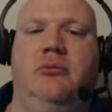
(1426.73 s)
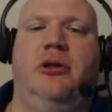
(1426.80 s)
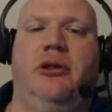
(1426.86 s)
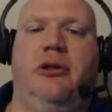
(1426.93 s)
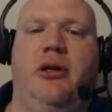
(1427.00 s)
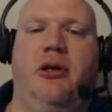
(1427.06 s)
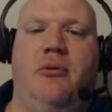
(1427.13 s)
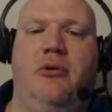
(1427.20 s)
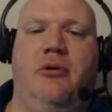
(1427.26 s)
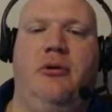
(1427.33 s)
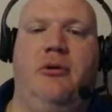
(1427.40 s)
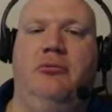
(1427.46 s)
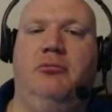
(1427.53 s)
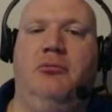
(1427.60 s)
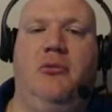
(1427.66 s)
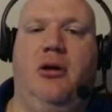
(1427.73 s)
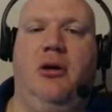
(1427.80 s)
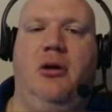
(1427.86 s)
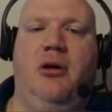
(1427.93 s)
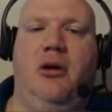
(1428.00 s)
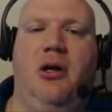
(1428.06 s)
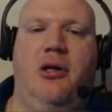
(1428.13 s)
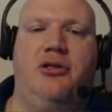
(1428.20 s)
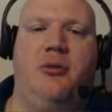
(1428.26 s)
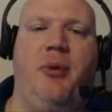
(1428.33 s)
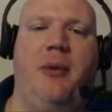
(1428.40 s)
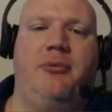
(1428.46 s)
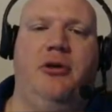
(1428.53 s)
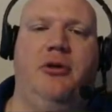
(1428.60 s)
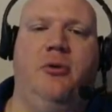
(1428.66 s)
look at there, that one
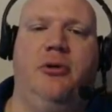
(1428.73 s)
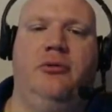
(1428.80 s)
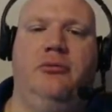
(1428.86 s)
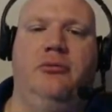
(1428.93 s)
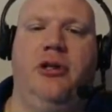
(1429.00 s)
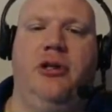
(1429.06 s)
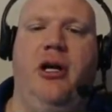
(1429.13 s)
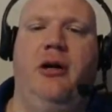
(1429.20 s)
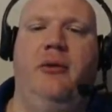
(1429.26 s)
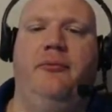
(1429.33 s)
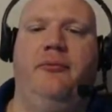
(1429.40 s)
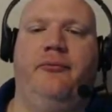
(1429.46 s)
insta-popped a new one. Yay.